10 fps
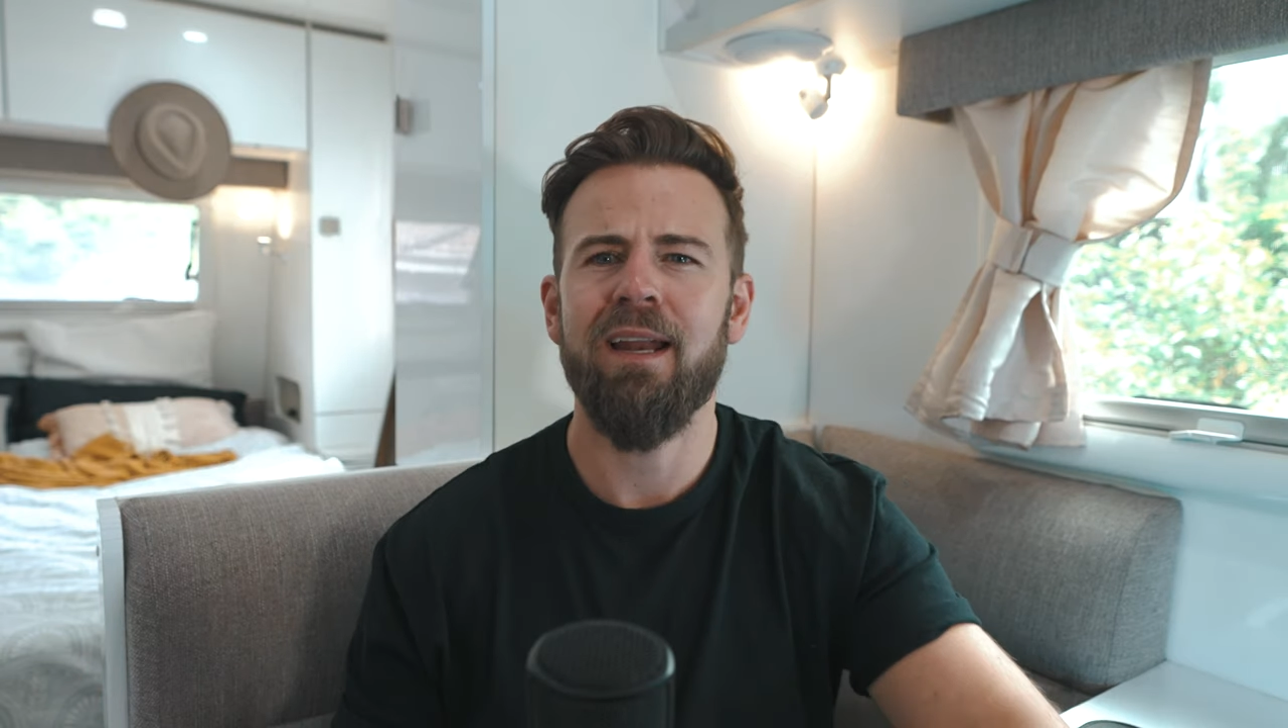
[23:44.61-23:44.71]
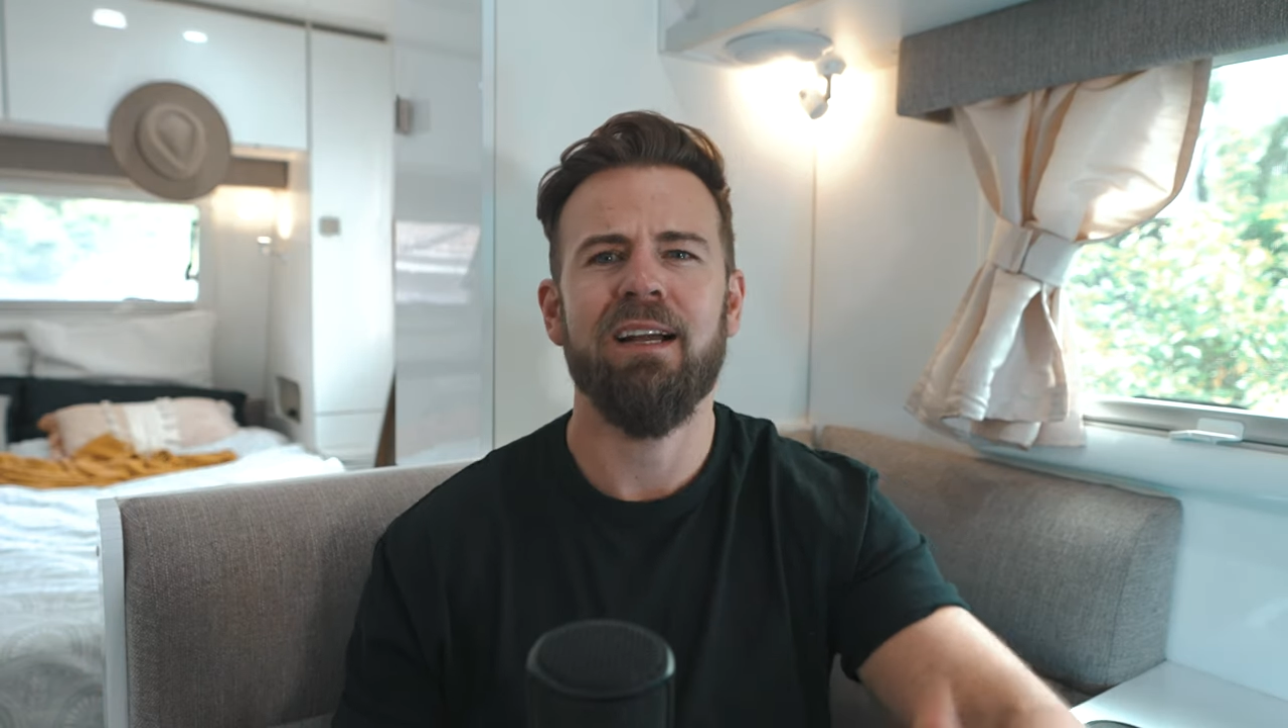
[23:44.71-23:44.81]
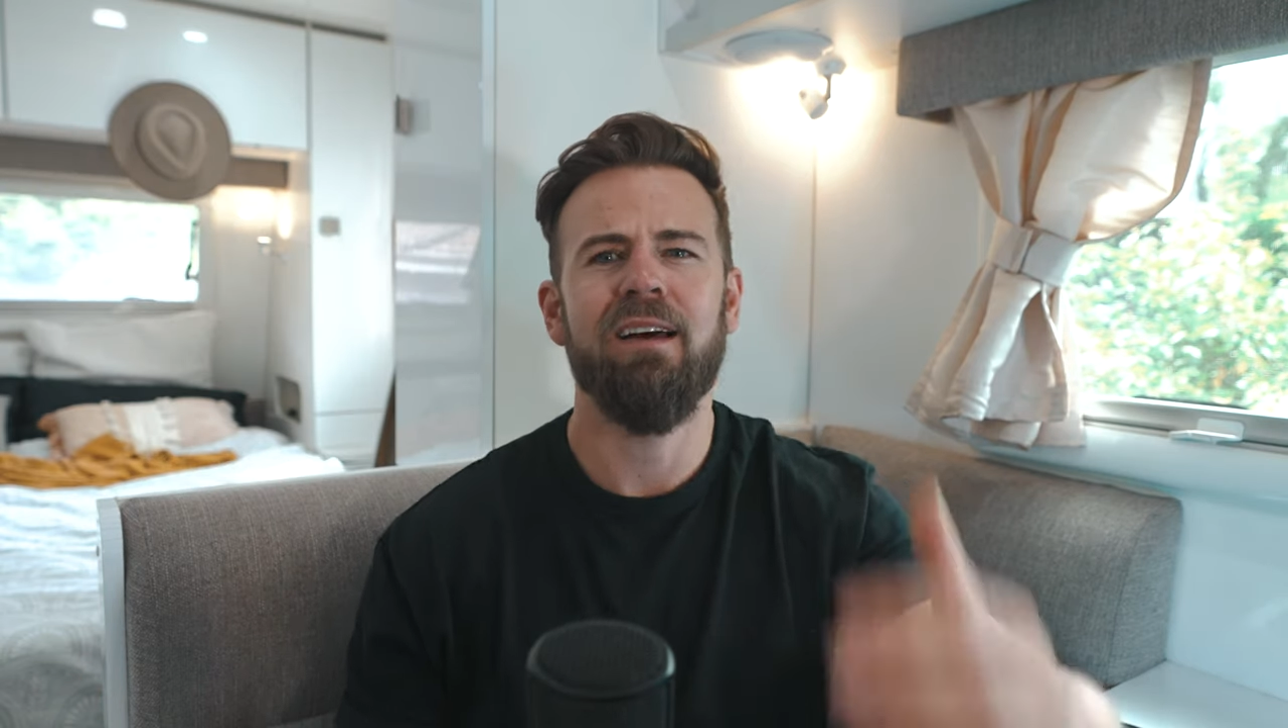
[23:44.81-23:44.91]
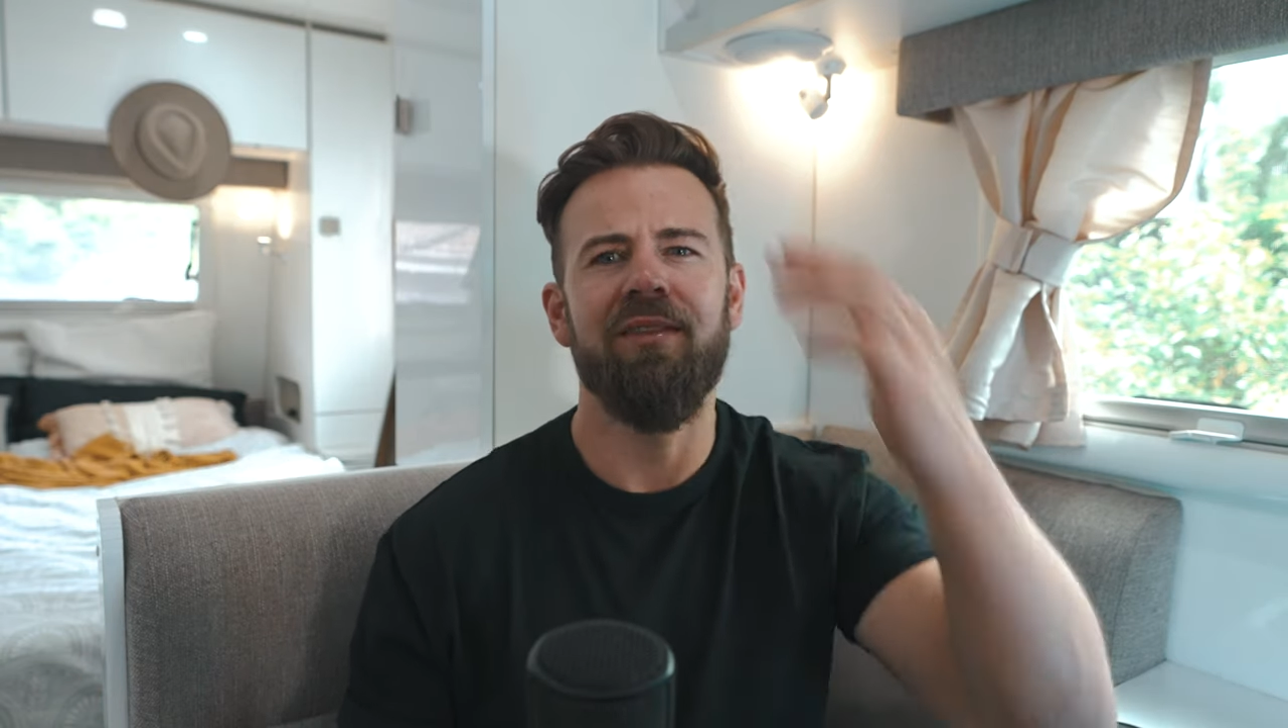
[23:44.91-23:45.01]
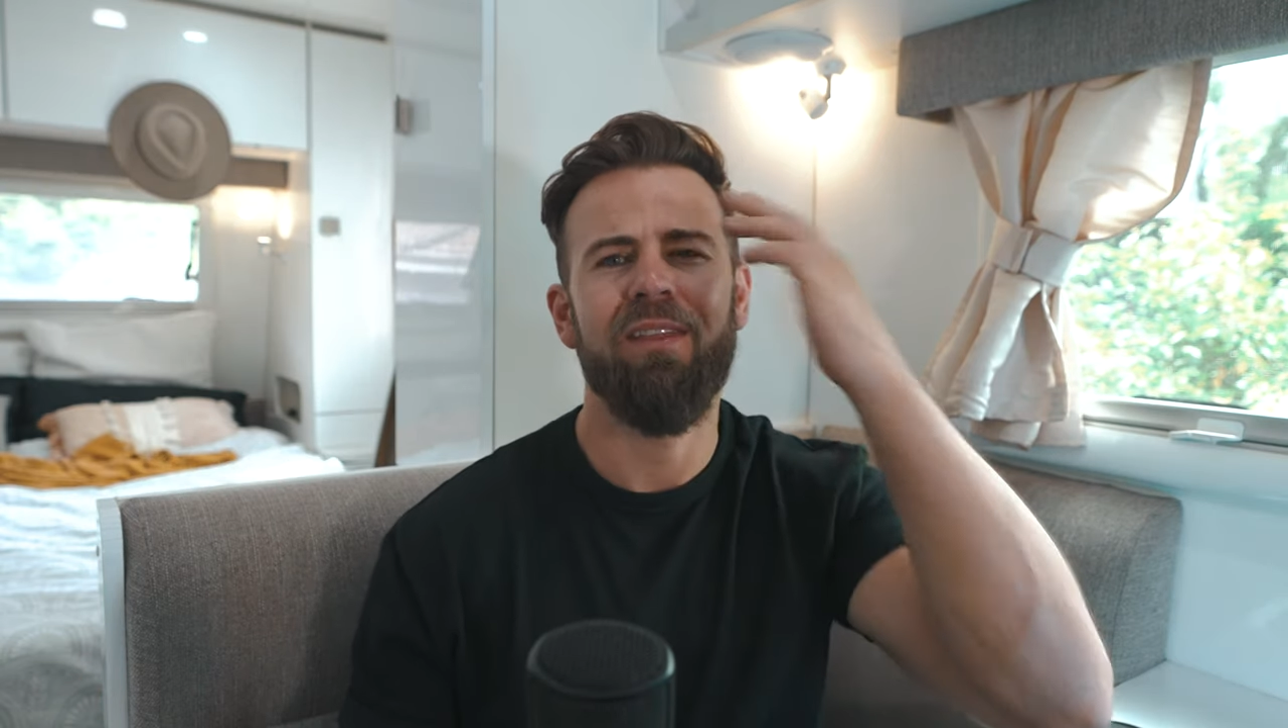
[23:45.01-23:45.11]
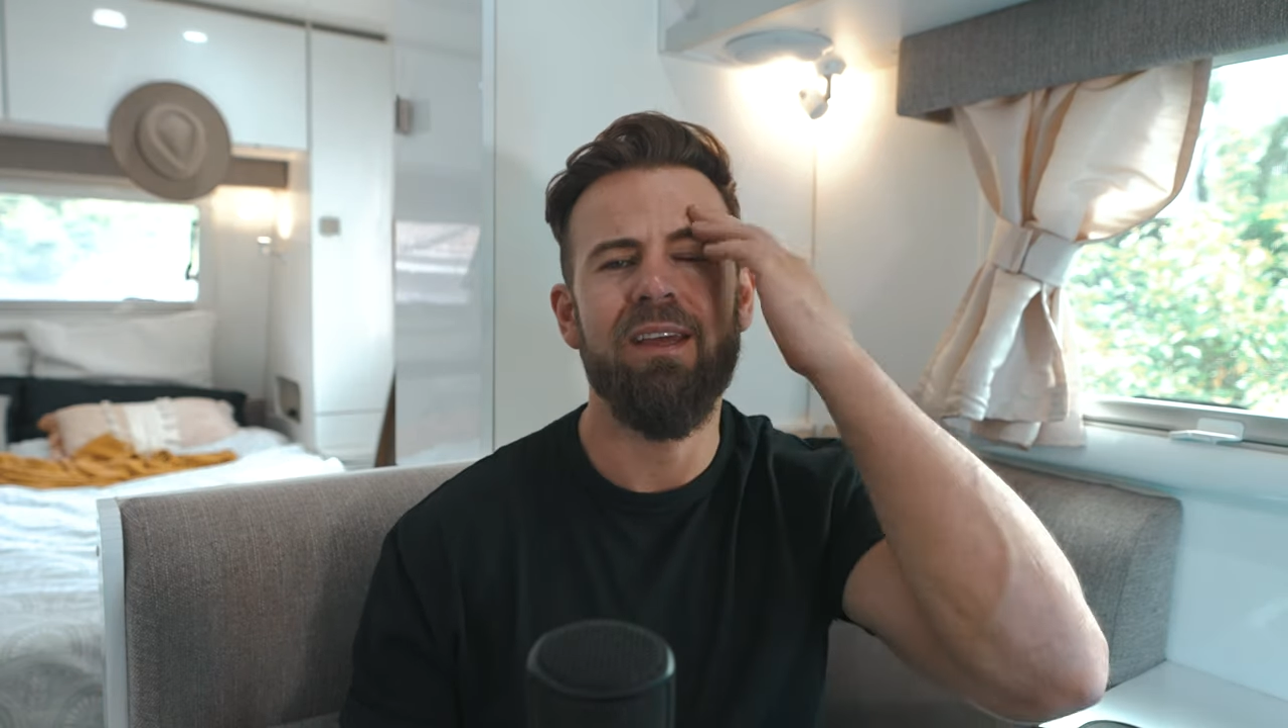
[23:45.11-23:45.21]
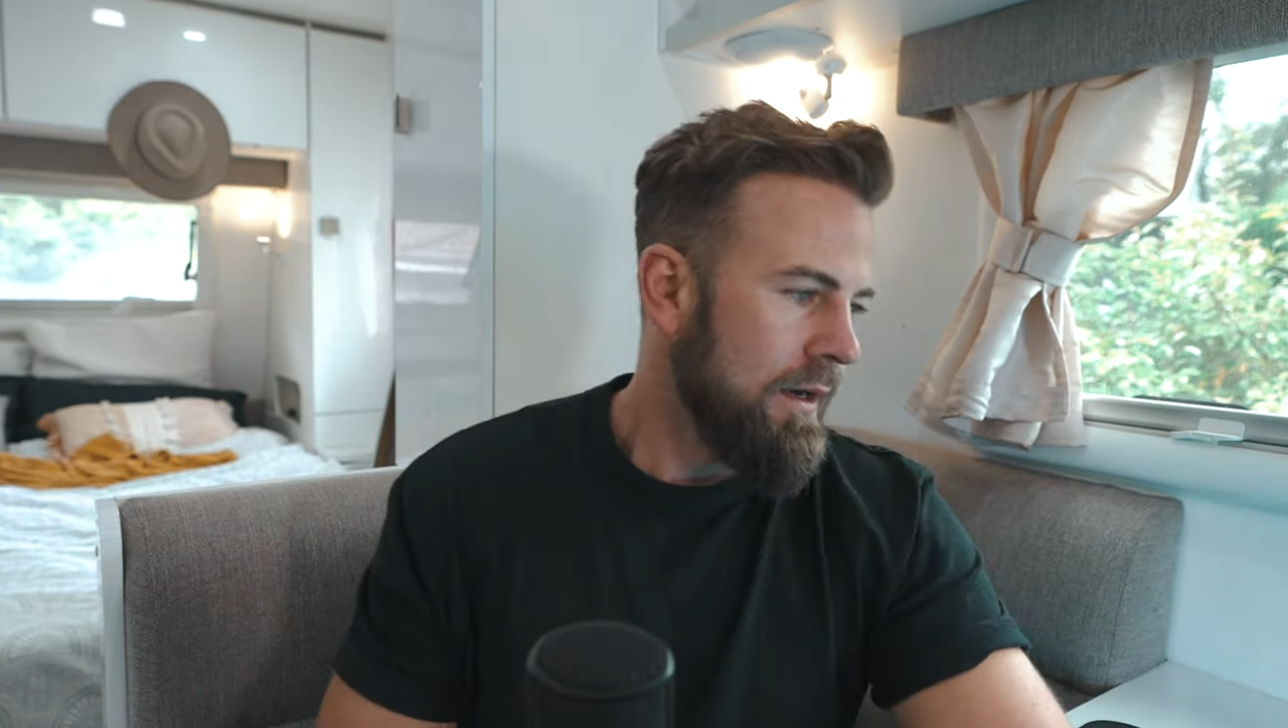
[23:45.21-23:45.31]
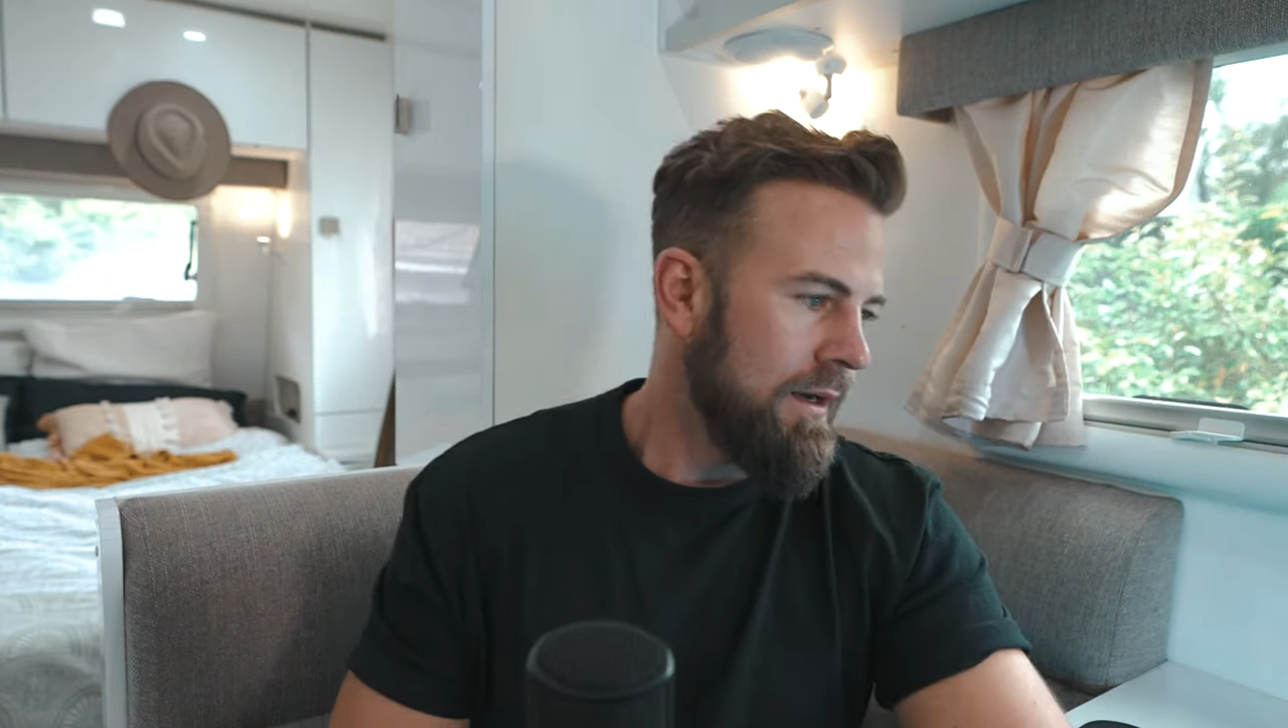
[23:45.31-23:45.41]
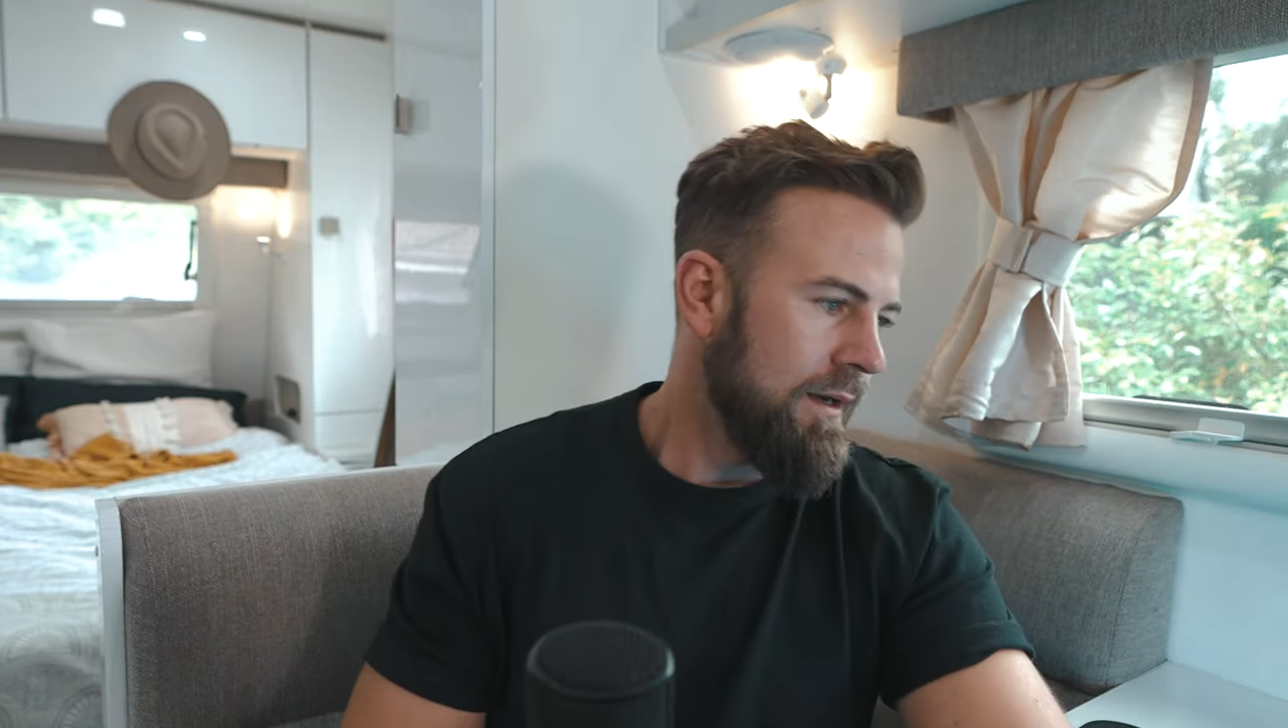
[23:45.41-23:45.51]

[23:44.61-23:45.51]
I can't think.